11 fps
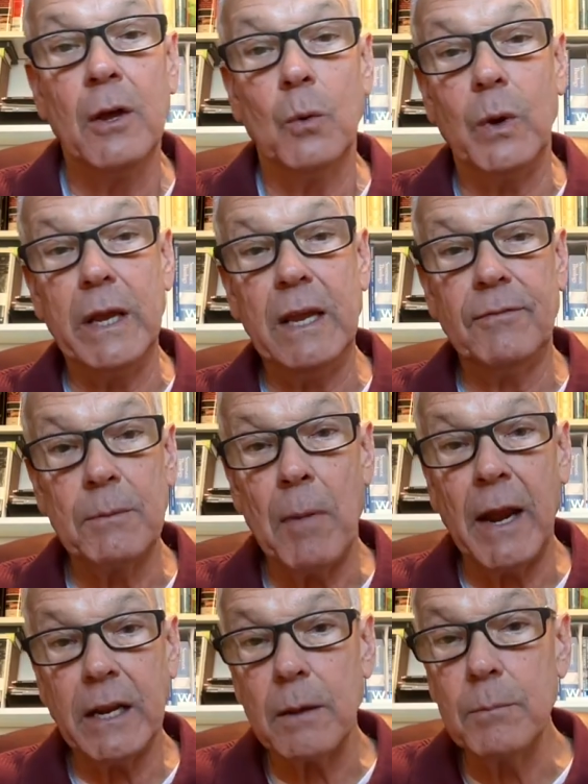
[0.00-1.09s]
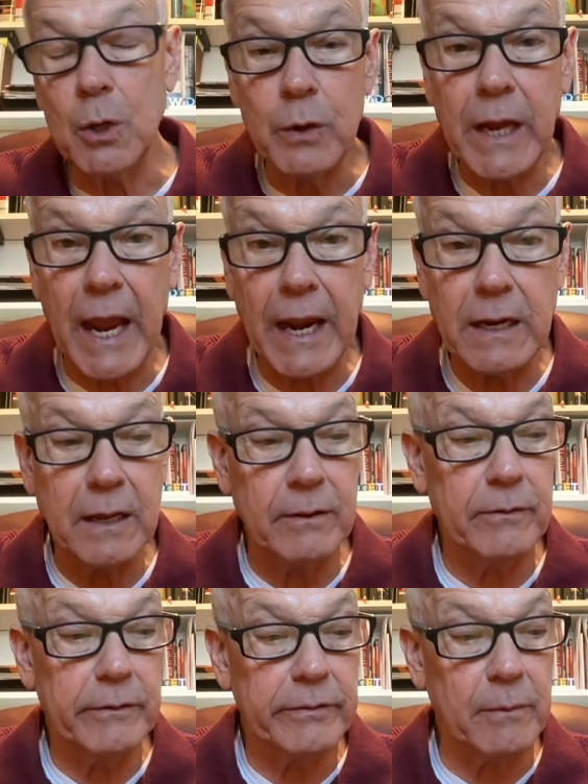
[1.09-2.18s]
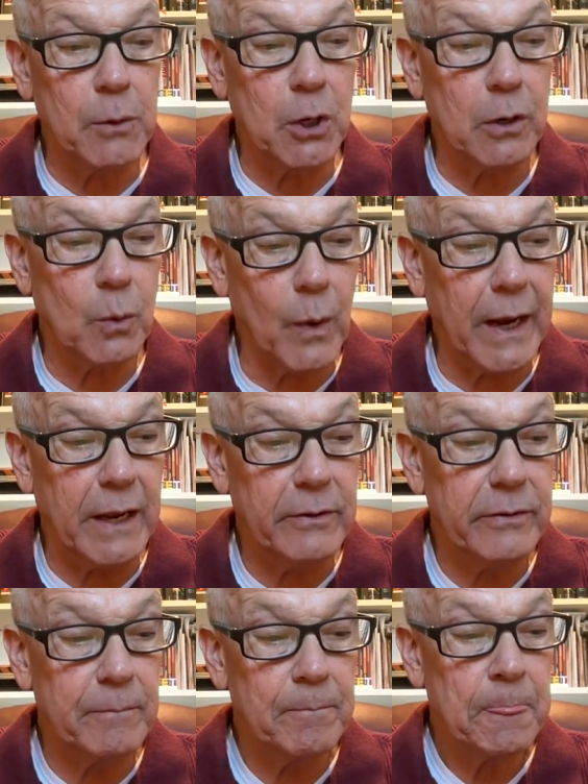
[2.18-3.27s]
We even might communicate in similar ways.